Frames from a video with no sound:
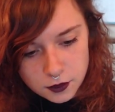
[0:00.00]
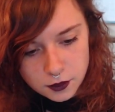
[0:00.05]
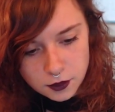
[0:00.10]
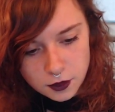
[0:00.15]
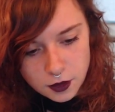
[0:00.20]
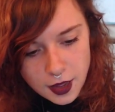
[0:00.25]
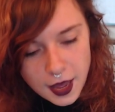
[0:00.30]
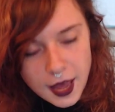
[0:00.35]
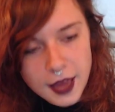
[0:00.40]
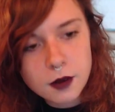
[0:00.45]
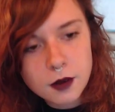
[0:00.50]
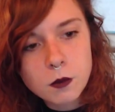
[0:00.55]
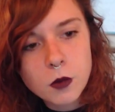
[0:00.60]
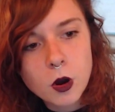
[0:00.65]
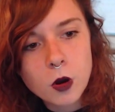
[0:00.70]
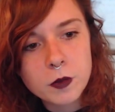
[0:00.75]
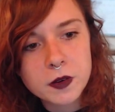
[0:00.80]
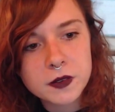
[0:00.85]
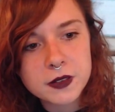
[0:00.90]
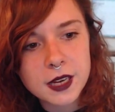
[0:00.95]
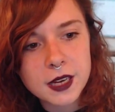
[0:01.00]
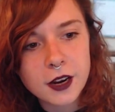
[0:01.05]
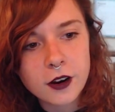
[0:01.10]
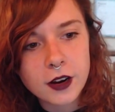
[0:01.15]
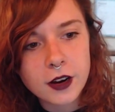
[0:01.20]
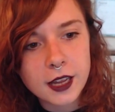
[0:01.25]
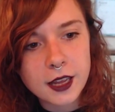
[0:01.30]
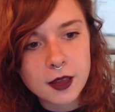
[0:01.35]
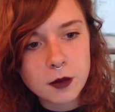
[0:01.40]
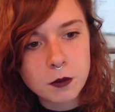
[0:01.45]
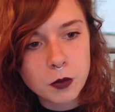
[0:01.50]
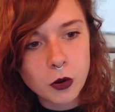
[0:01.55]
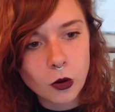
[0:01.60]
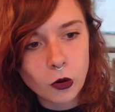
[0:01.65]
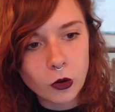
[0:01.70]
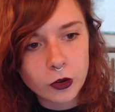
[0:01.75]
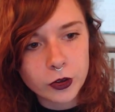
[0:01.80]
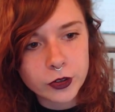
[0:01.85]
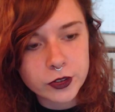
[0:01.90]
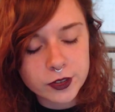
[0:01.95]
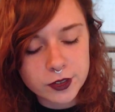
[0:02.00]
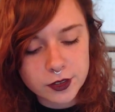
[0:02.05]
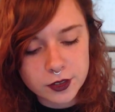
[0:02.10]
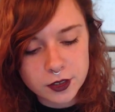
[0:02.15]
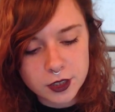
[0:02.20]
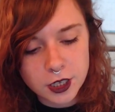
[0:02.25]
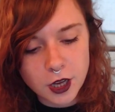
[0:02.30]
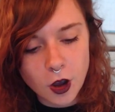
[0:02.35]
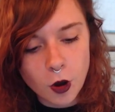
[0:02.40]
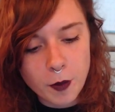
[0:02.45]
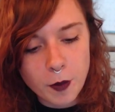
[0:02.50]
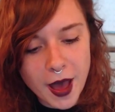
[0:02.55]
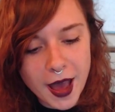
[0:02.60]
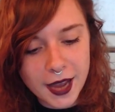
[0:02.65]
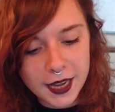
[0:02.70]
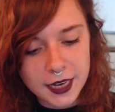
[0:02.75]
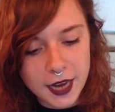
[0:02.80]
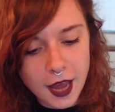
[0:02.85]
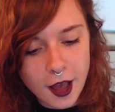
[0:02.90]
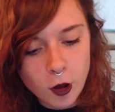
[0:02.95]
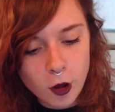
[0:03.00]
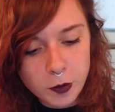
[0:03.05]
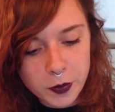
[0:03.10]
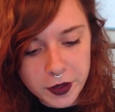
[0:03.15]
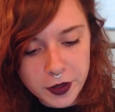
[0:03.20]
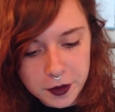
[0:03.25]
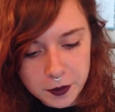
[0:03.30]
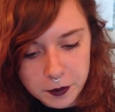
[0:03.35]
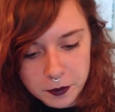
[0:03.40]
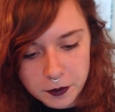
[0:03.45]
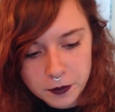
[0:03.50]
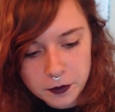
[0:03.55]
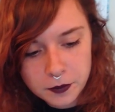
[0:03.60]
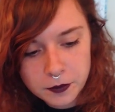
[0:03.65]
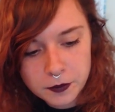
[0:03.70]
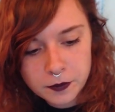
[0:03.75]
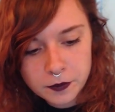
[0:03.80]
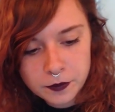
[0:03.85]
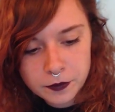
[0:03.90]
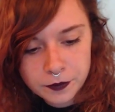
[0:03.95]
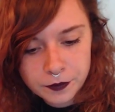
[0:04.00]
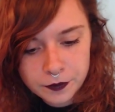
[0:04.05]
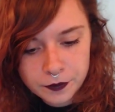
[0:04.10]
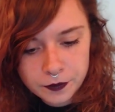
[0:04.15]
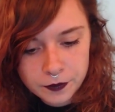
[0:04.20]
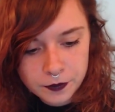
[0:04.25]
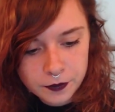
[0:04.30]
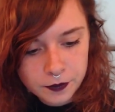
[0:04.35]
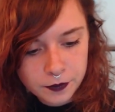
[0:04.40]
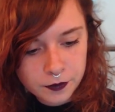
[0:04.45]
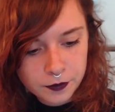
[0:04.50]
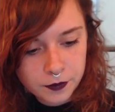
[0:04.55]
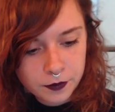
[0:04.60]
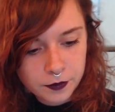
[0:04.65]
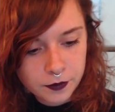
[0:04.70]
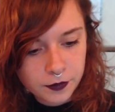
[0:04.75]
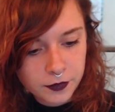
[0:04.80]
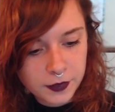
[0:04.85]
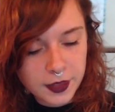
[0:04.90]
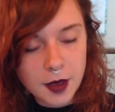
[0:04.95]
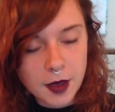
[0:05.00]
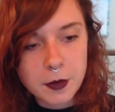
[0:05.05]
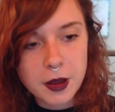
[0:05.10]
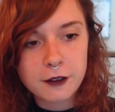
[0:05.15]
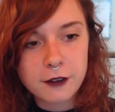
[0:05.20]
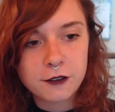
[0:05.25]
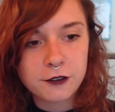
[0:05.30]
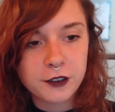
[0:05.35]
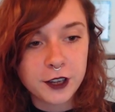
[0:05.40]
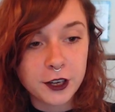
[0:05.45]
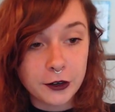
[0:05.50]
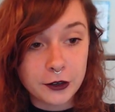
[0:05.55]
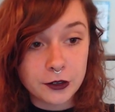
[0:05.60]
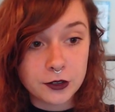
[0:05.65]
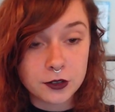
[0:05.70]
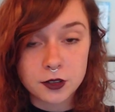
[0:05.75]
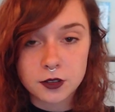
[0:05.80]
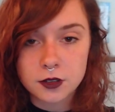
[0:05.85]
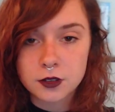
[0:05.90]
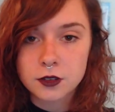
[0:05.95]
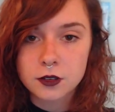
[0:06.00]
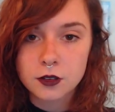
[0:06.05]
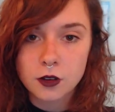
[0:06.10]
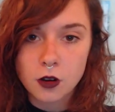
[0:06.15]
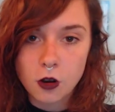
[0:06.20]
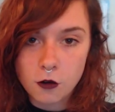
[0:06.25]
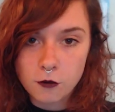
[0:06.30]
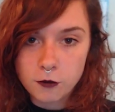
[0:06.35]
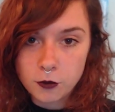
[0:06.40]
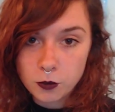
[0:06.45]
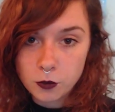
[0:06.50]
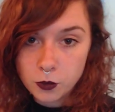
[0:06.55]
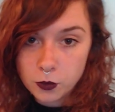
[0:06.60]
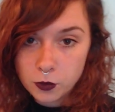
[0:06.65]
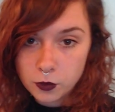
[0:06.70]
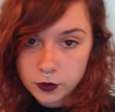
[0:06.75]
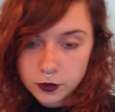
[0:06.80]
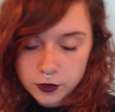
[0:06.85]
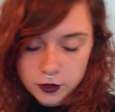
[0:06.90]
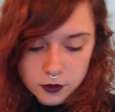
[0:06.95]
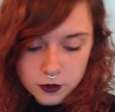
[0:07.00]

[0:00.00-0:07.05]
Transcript: I had a momentary impulse to go back and help him, that my fears overruled.